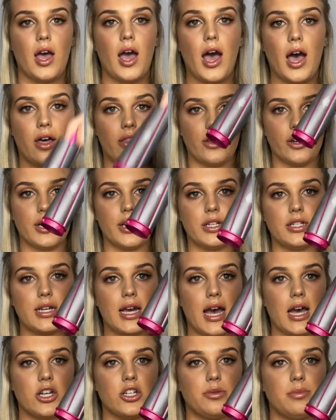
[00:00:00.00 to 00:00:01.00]
other
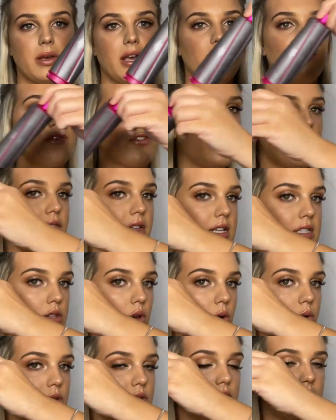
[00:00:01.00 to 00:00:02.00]
attachment for this
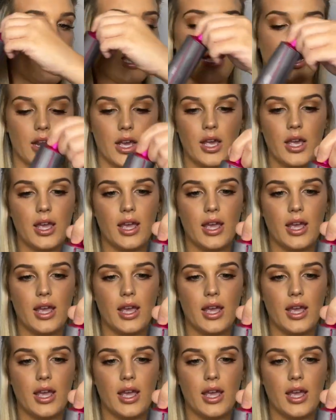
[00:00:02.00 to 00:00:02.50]
whole side.